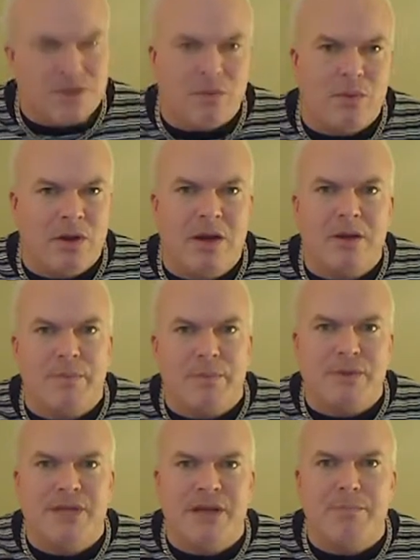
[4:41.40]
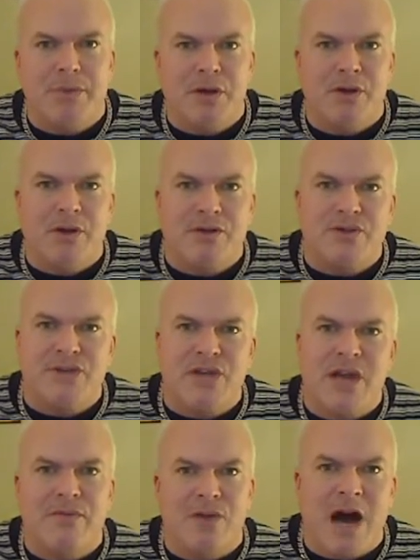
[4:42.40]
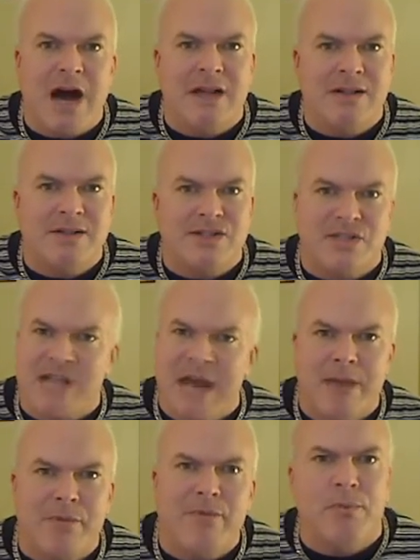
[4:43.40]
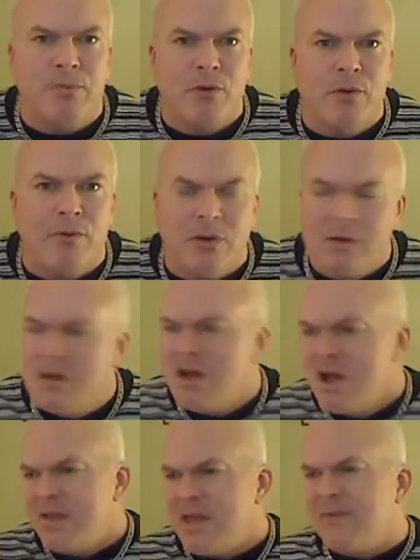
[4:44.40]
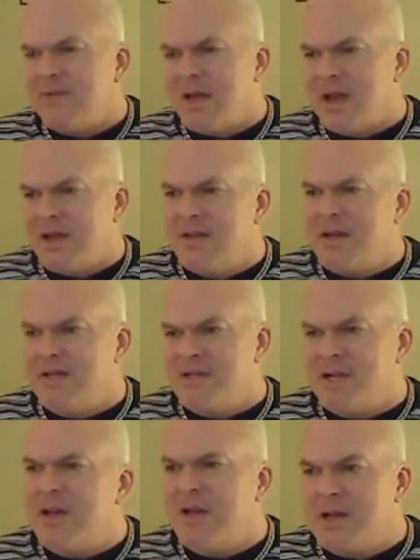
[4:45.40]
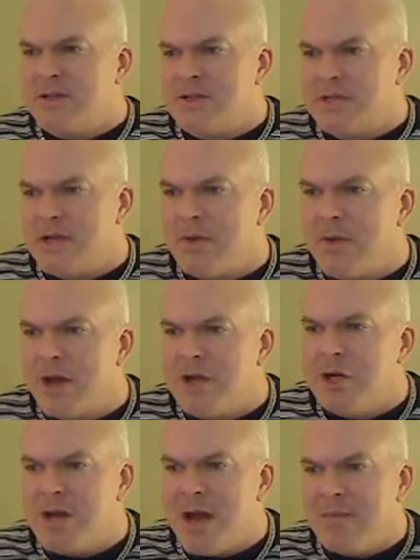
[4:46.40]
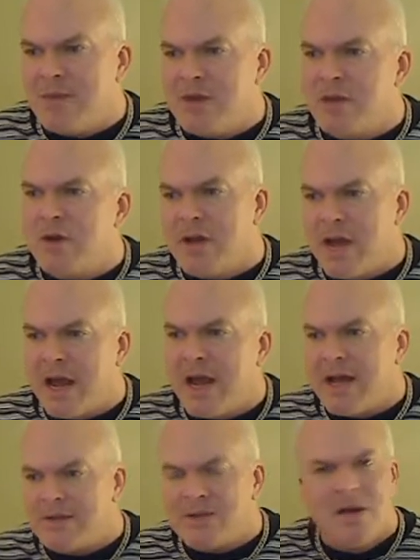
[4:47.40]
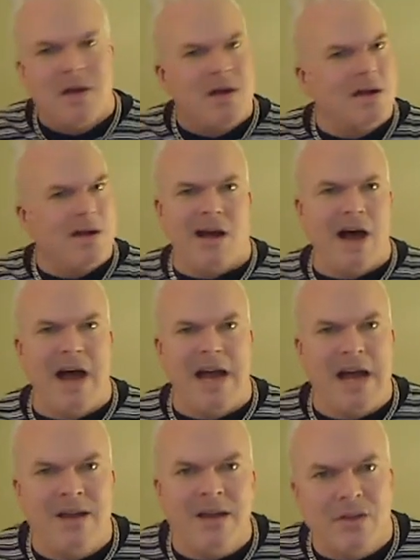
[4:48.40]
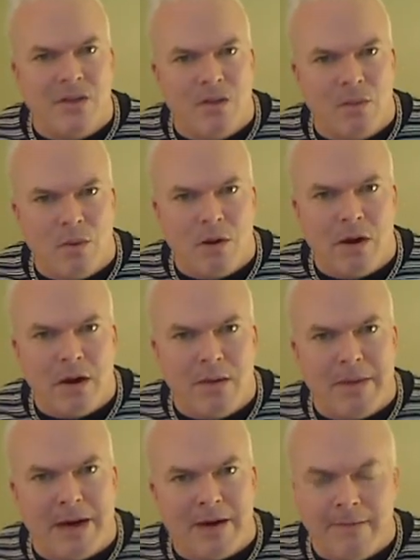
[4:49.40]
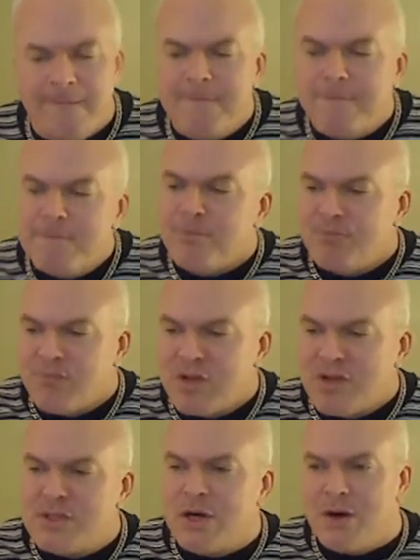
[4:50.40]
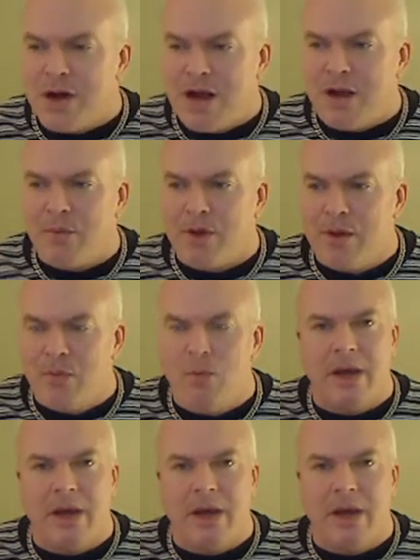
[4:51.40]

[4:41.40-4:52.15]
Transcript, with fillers: the 100% pure, safe cotton stamp of approval, they've taken this into consideration. I'm in good hands. I got nothing to worry about. So I re